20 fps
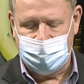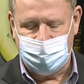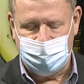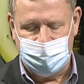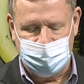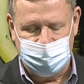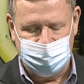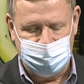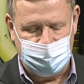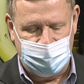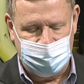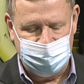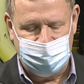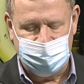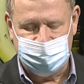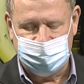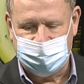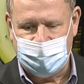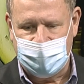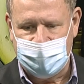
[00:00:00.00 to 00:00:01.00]
I want to
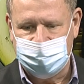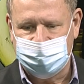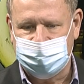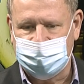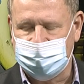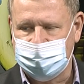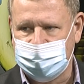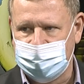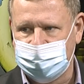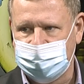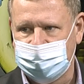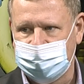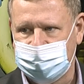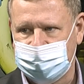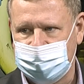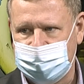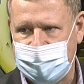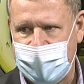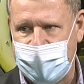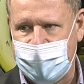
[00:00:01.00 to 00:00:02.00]
emphasize that this
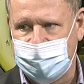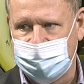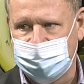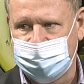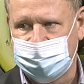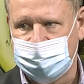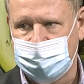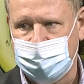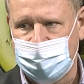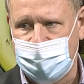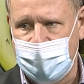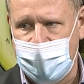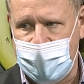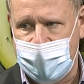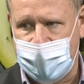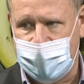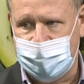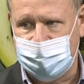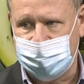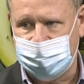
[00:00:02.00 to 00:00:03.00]
is not a
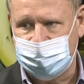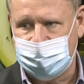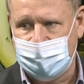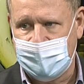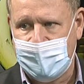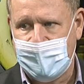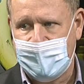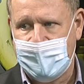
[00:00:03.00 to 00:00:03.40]
surprise.